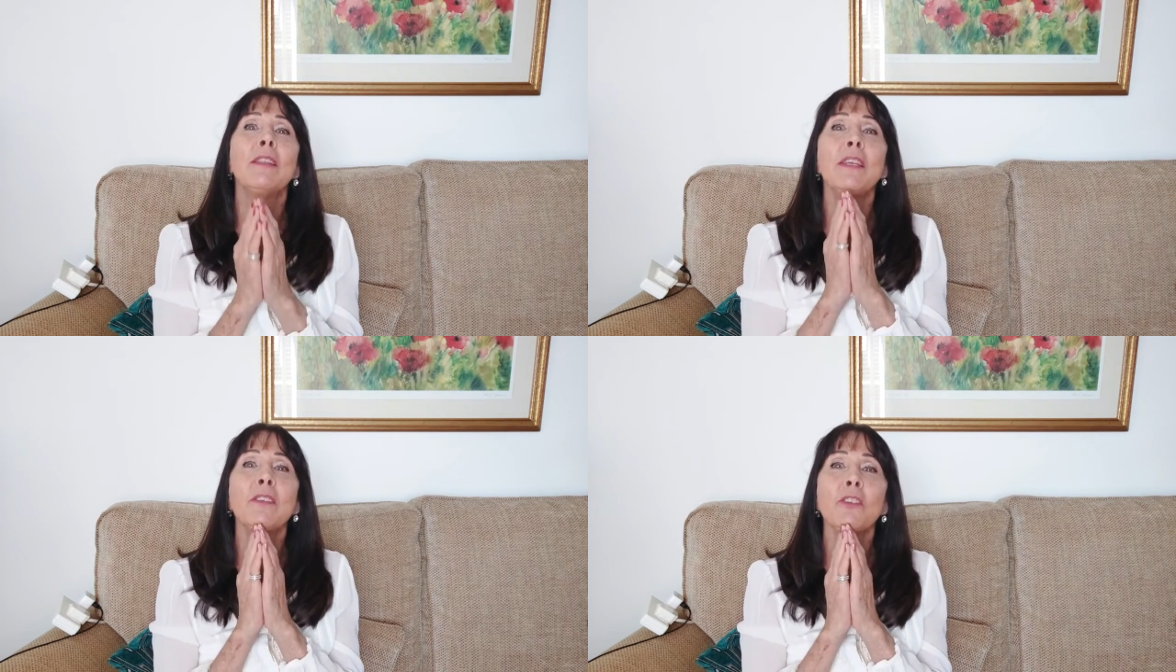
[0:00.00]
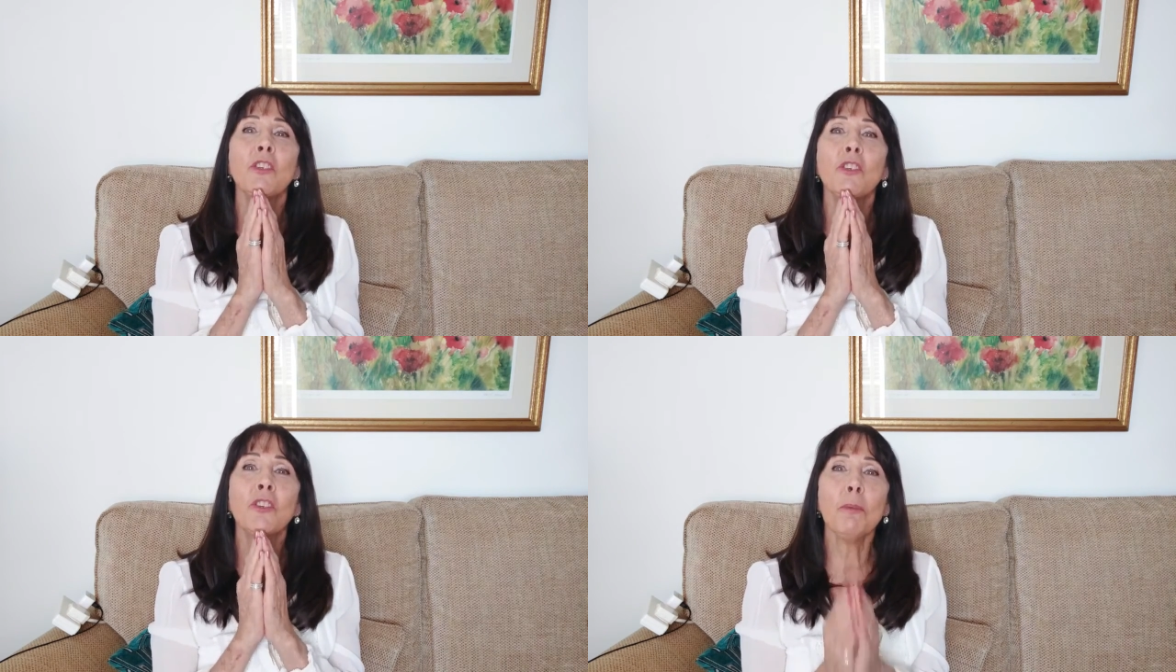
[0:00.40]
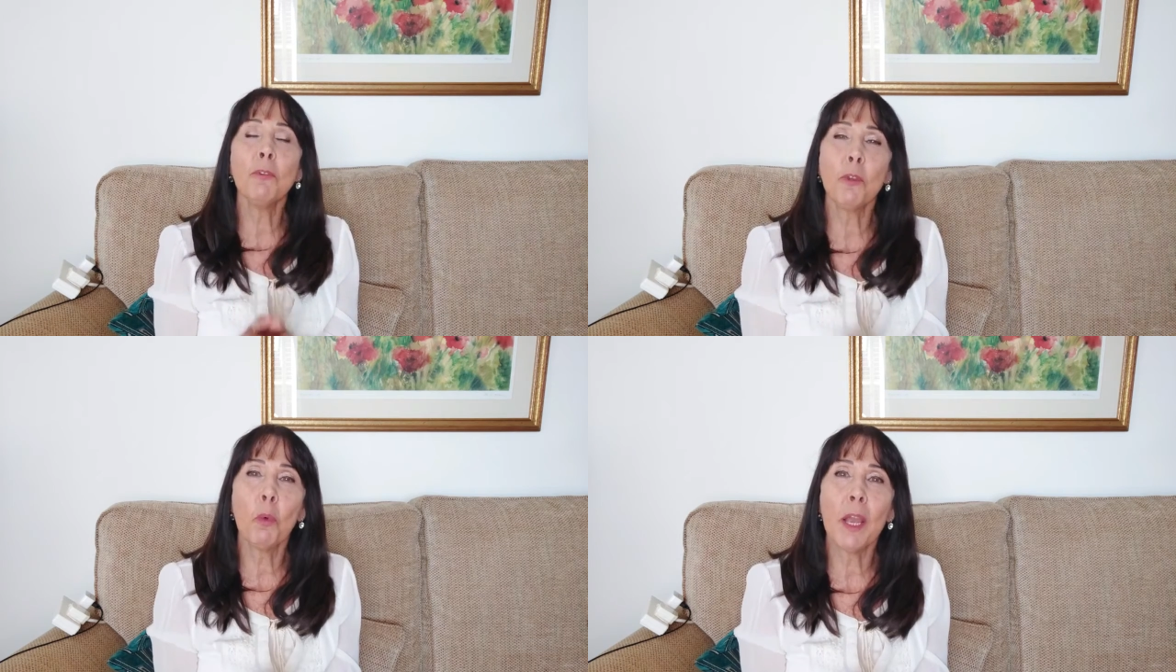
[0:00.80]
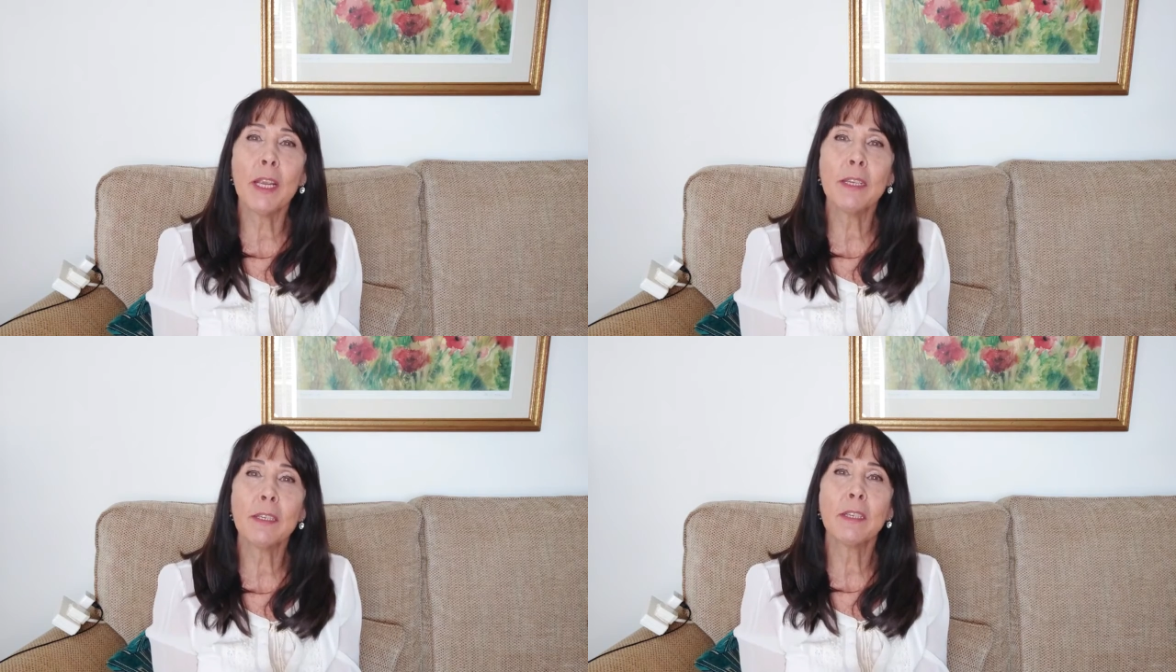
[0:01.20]
These are just some of the
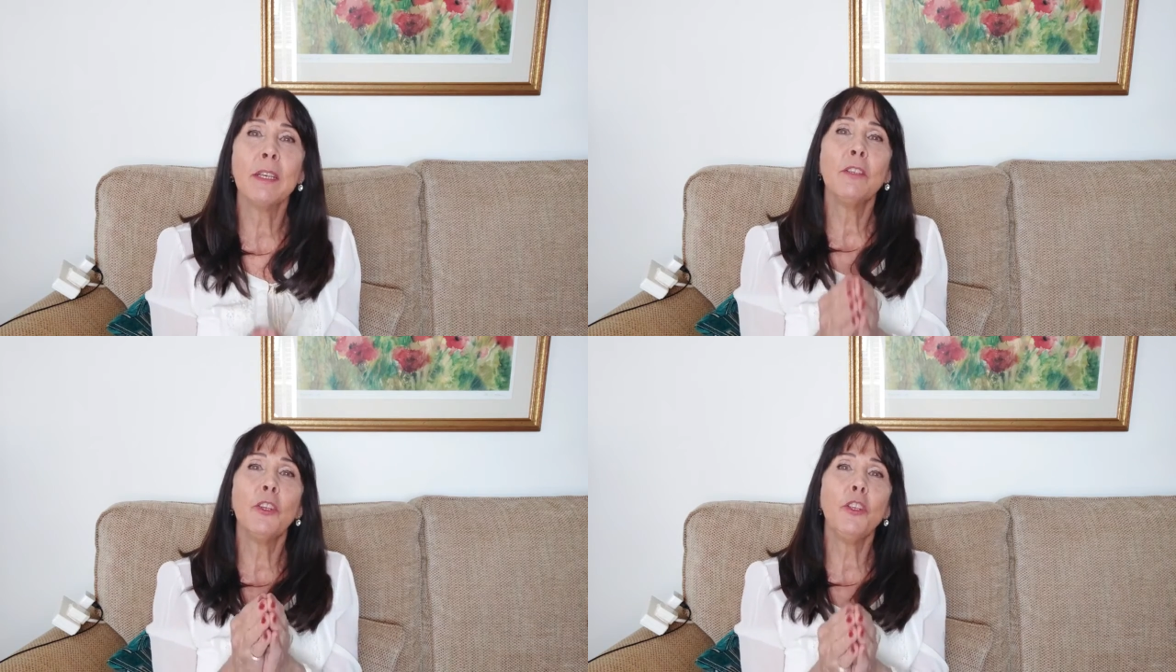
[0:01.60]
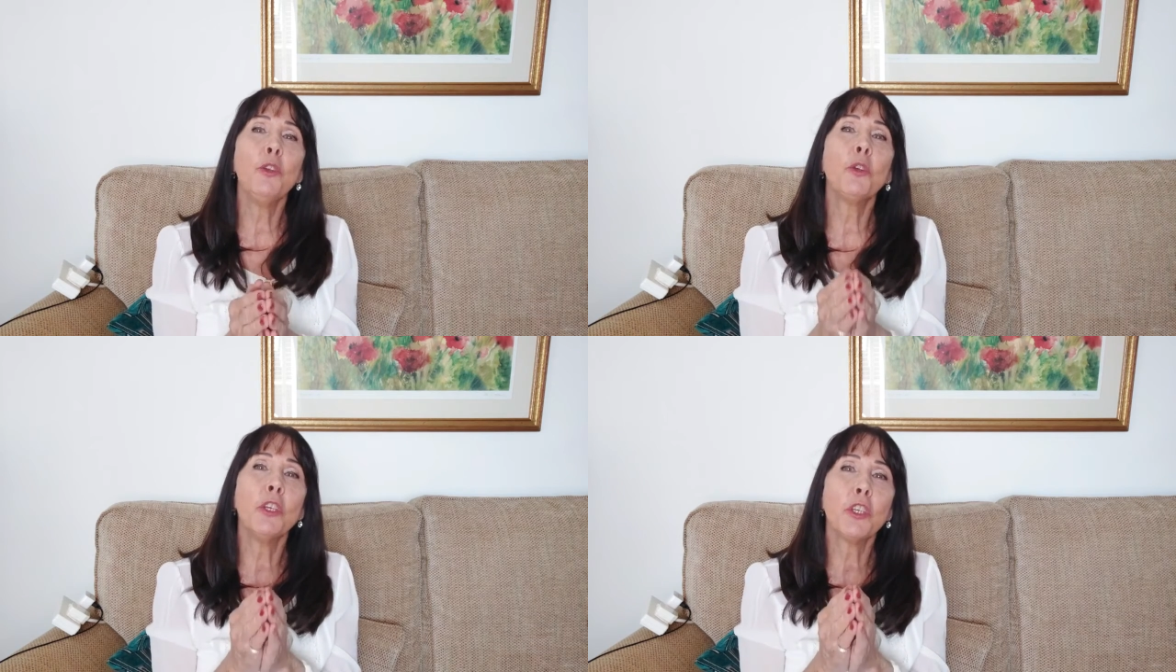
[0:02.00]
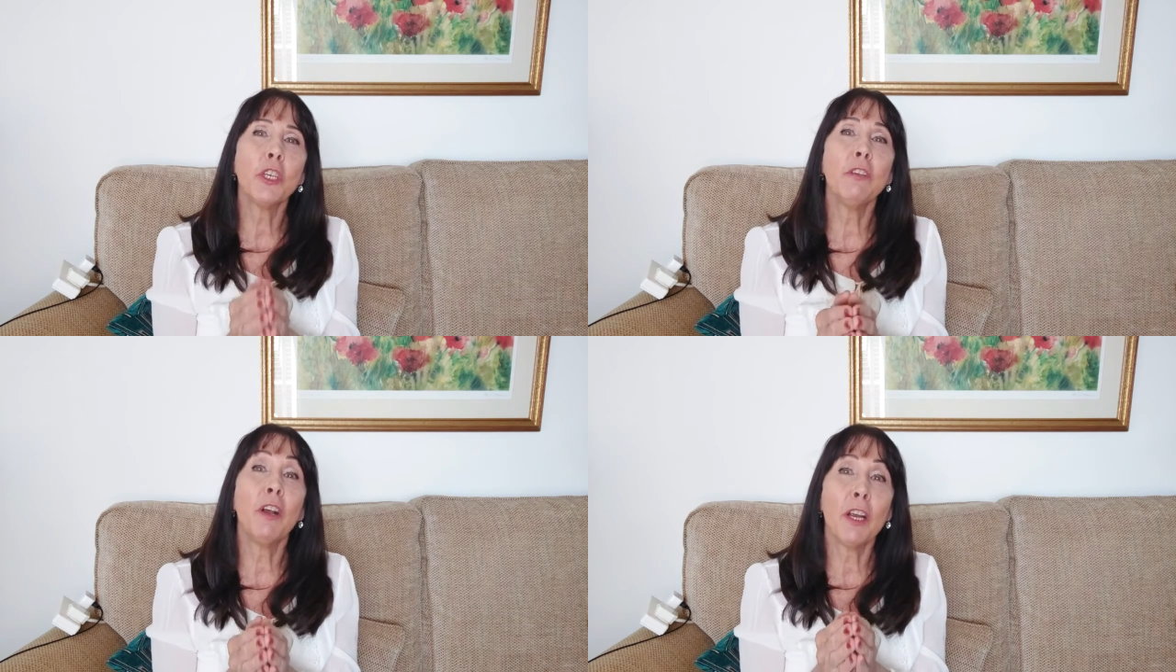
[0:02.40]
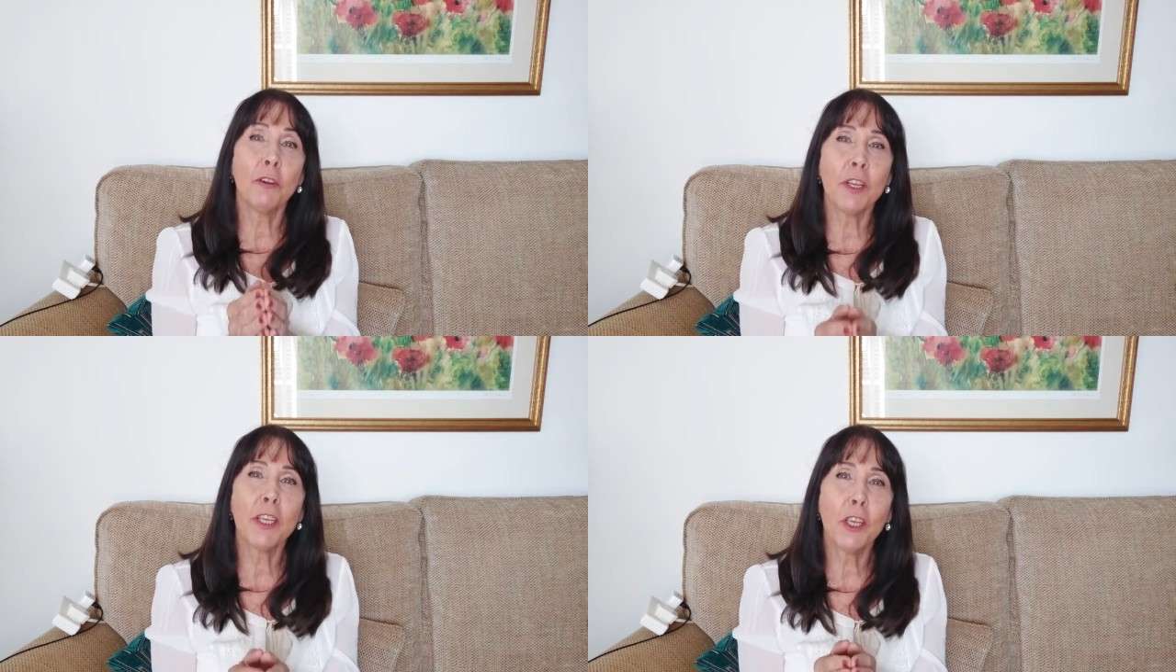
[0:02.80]
ways that you can achieve
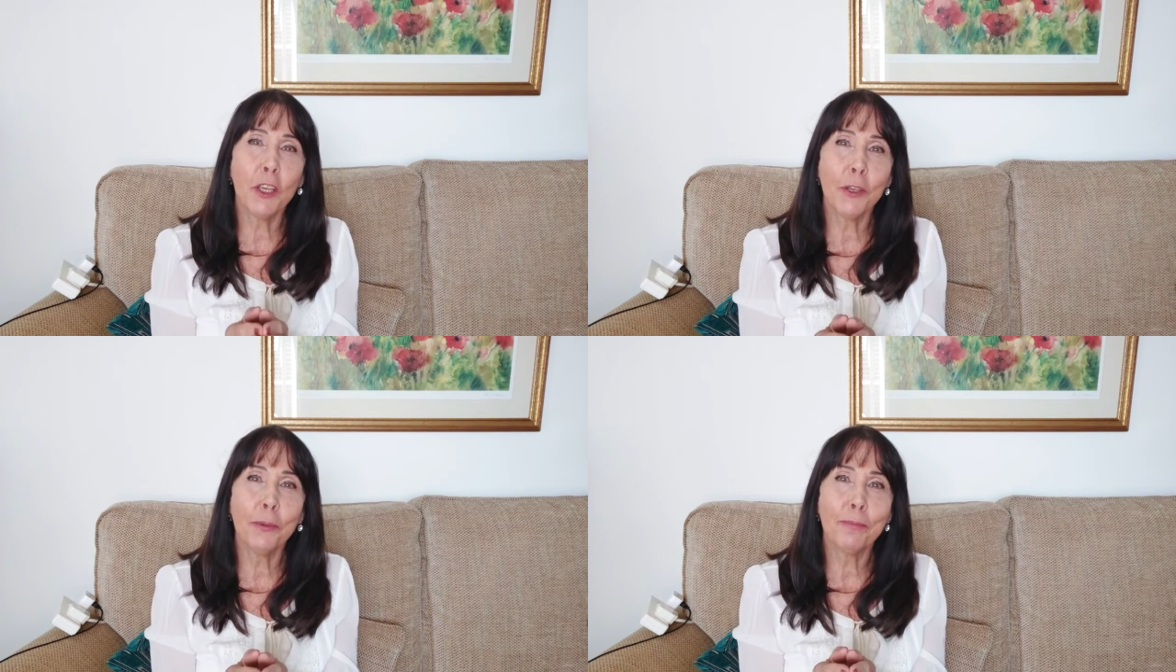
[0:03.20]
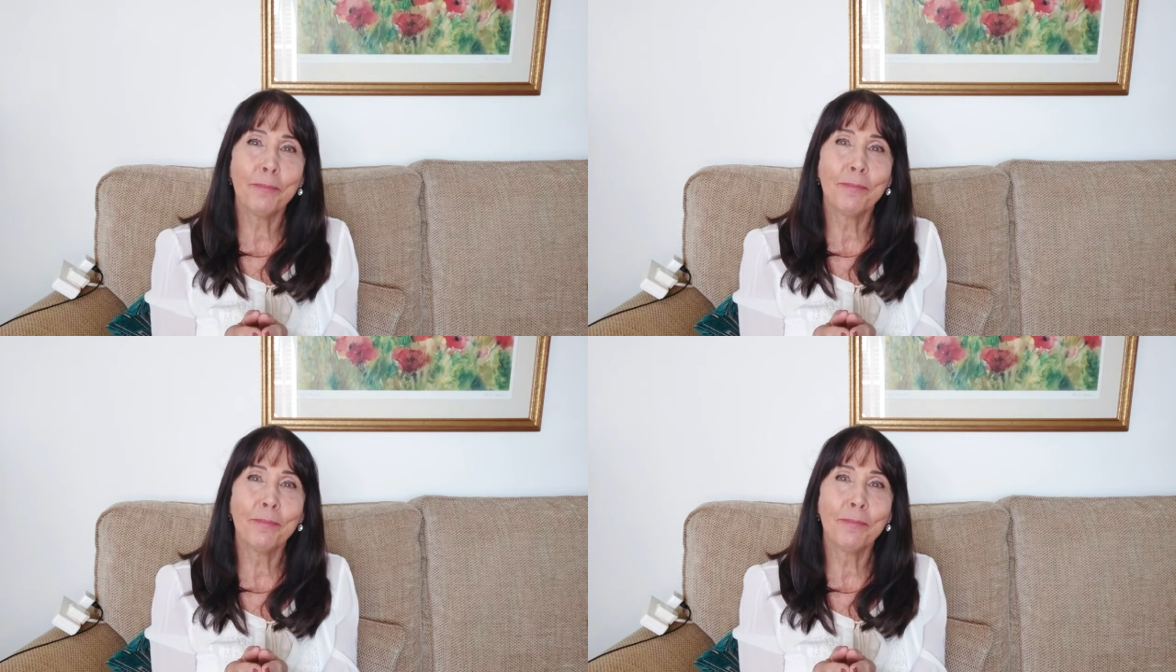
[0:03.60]
higher EQ.